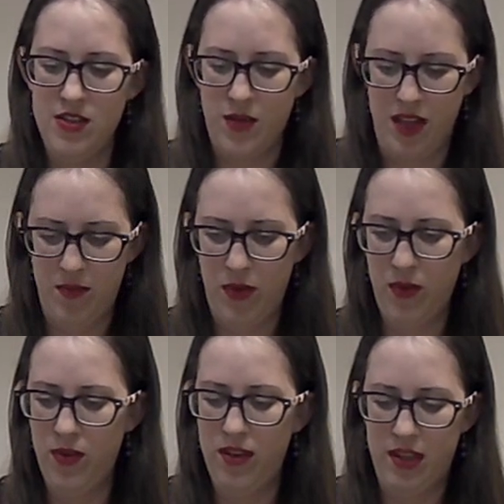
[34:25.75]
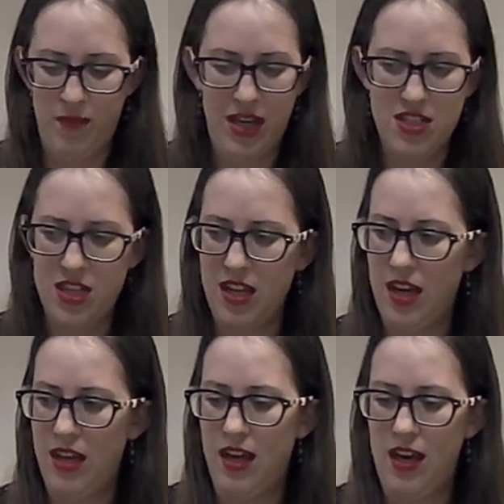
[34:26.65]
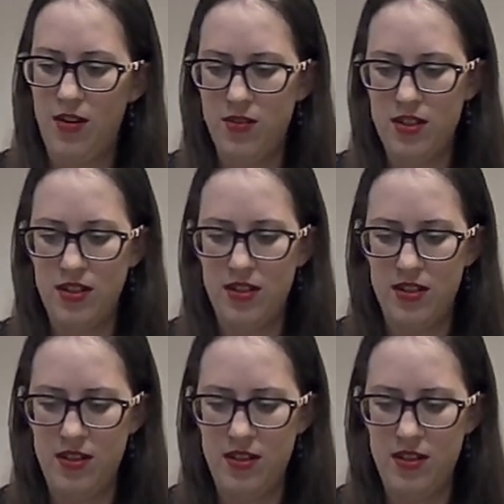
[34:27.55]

so I can pull the punching guide out.